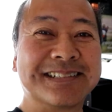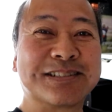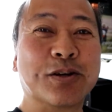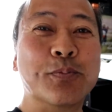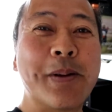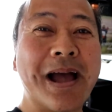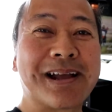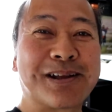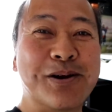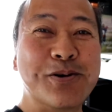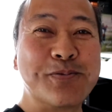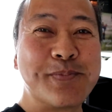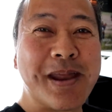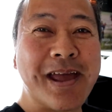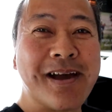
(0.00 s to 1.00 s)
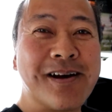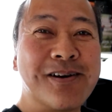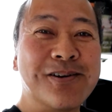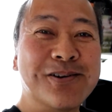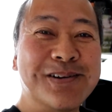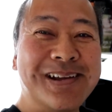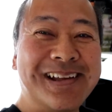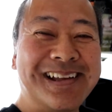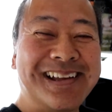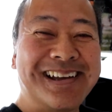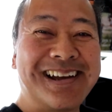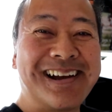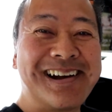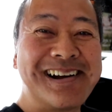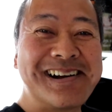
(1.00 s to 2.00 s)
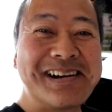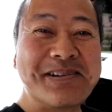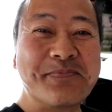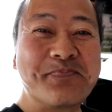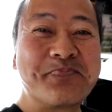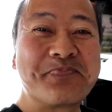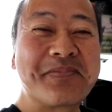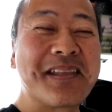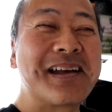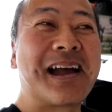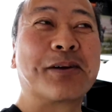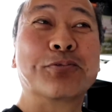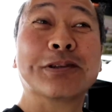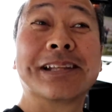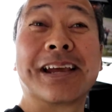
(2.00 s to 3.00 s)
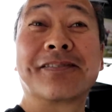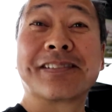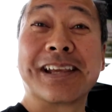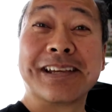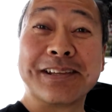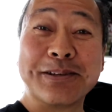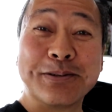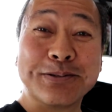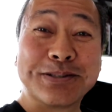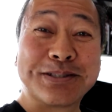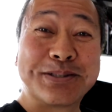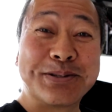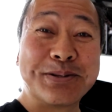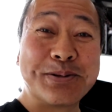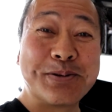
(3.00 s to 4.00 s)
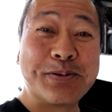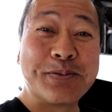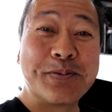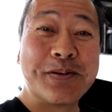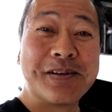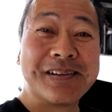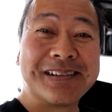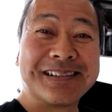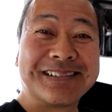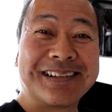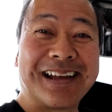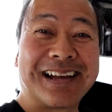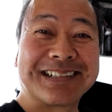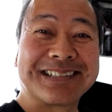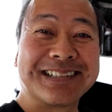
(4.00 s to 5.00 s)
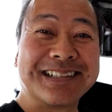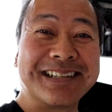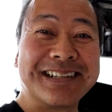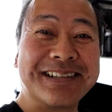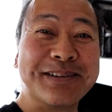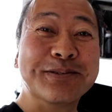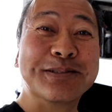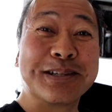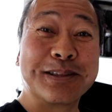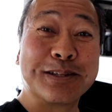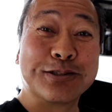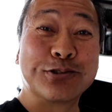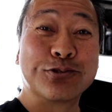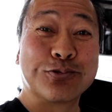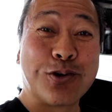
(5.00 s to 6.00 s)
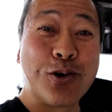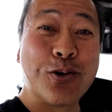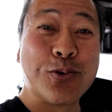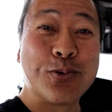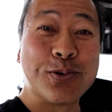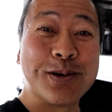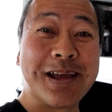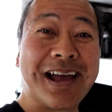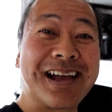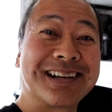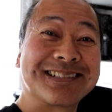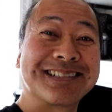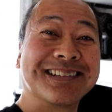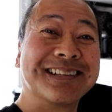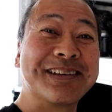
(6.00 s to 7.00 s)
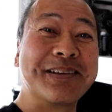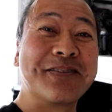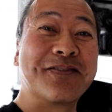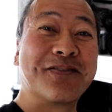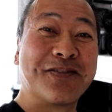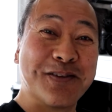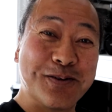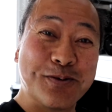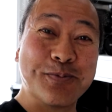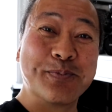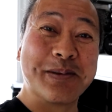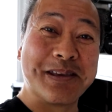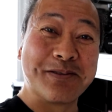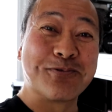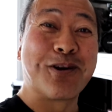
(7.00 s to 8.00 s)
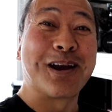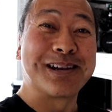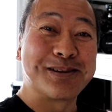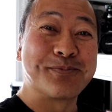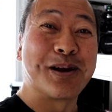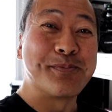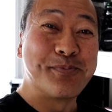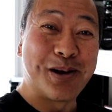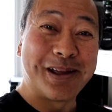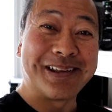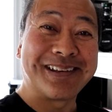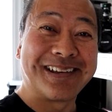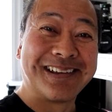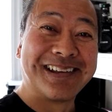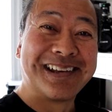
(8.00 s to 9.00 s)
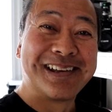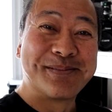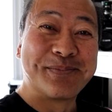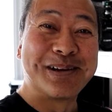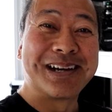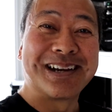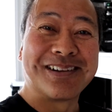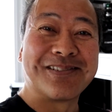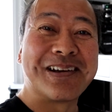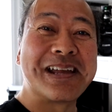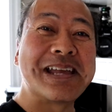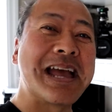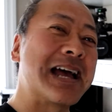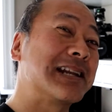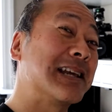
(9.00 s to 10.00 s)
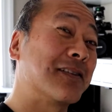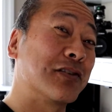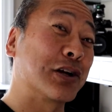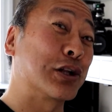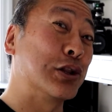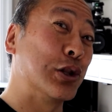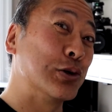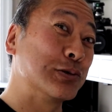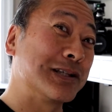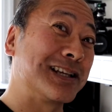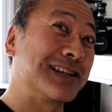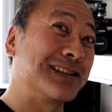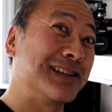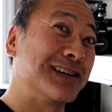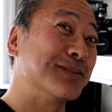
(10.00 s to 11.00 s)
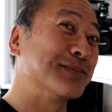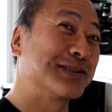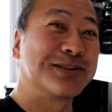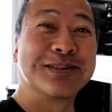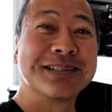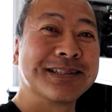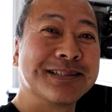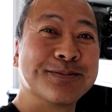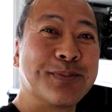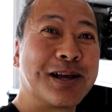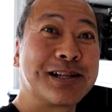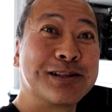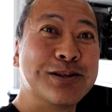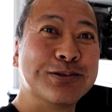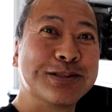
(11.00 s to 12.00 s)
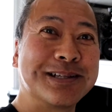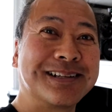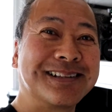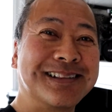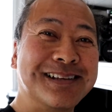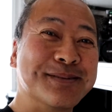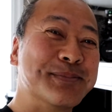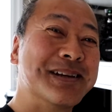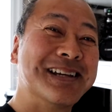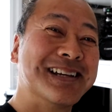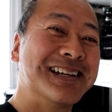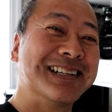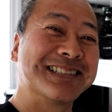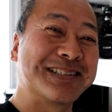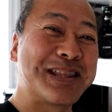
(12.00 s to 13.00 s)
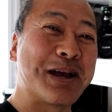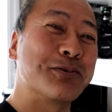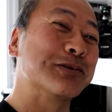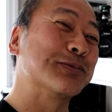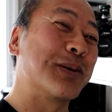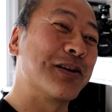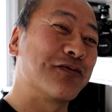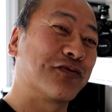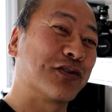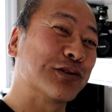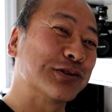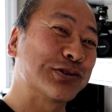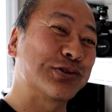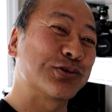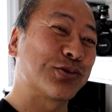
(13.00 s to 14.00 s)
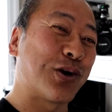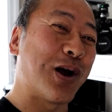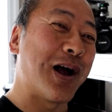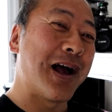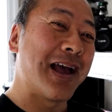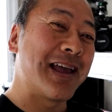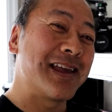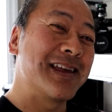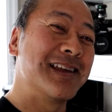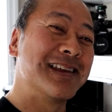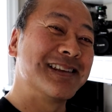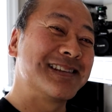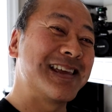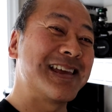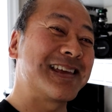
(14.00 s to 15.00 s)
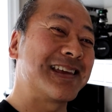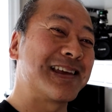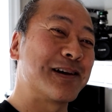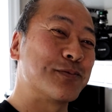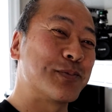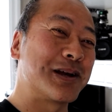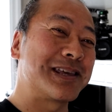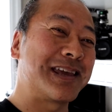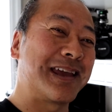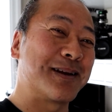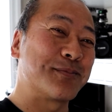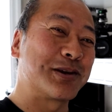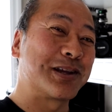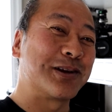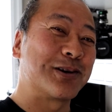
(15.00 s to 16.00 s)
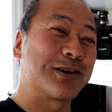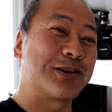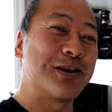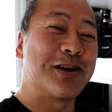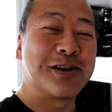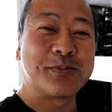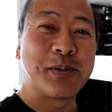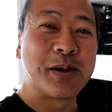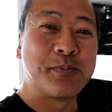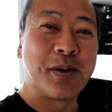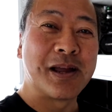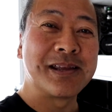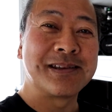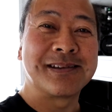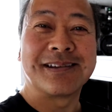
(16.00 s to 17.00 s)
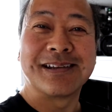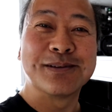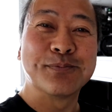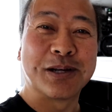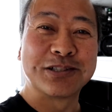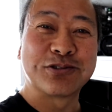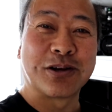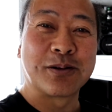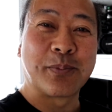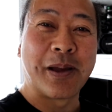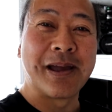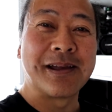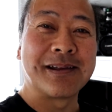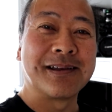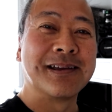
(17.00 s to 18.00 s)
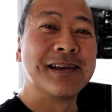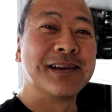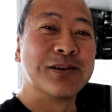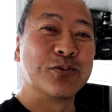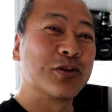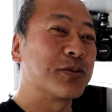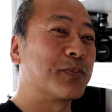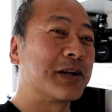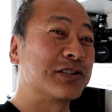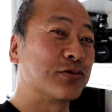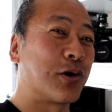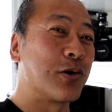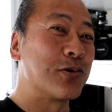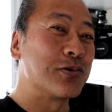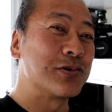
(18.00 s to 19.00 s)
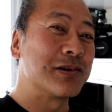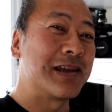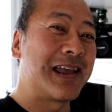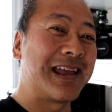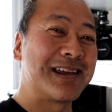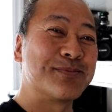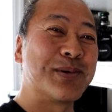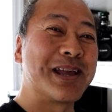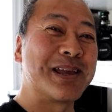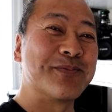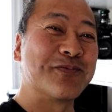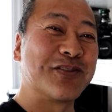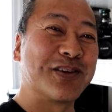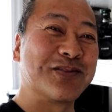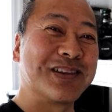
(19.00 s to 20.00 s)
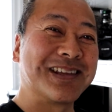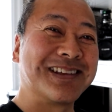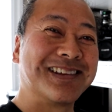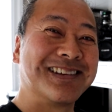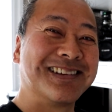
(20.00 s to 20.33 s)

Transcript: So back home now, I really have to get used to actually using the drone to actually film me riding my bike. But anyway, had to have a closing clip, so this is my closing clip. So that was my first try taking out my camera gear on my bike in my trunk bag with my drone and my M50.